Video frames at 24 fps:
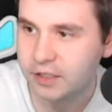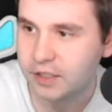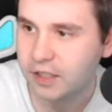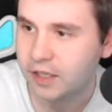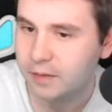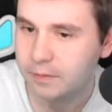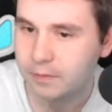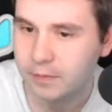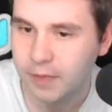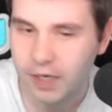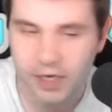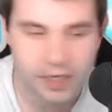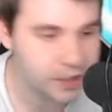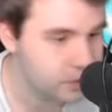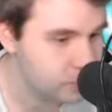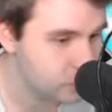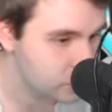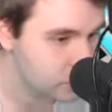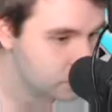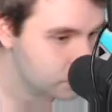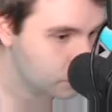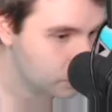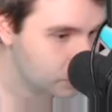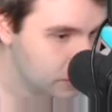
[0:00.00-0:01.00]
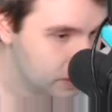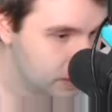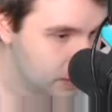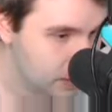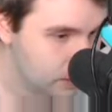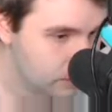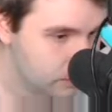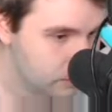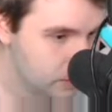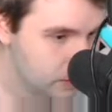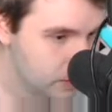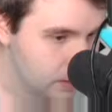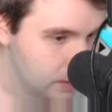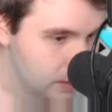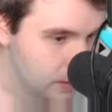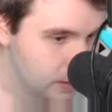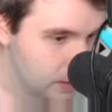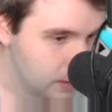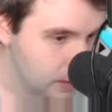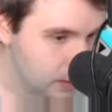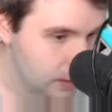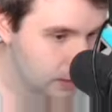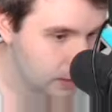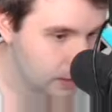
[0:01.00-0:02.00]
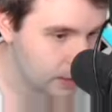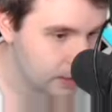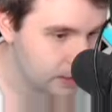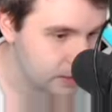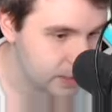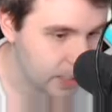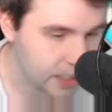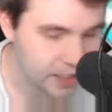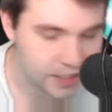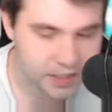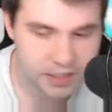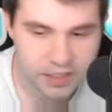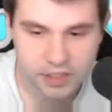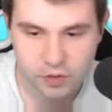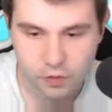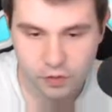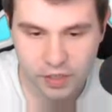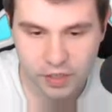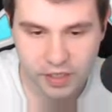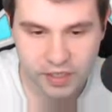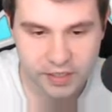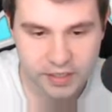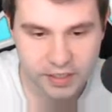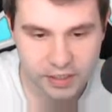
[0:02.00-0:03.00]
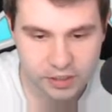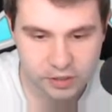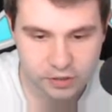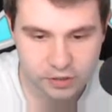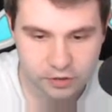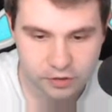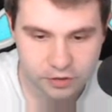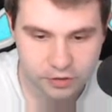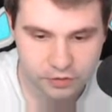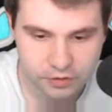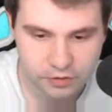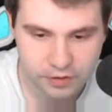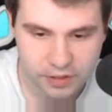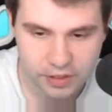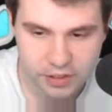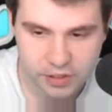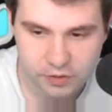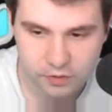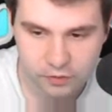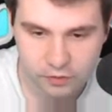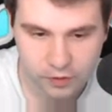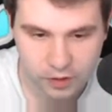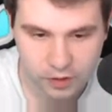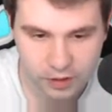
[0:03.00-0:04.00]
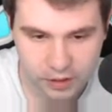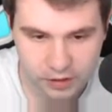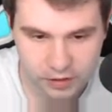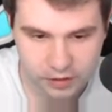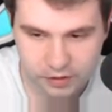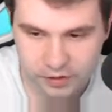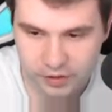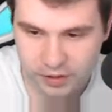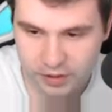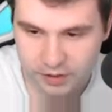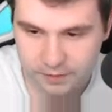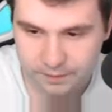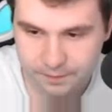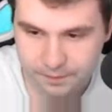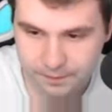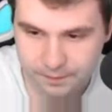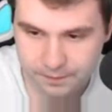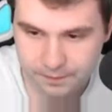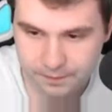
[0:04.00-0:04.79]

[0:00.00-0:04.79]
Mike just pointed out. Yes, it's okay to take tier 2 units. So, another thing.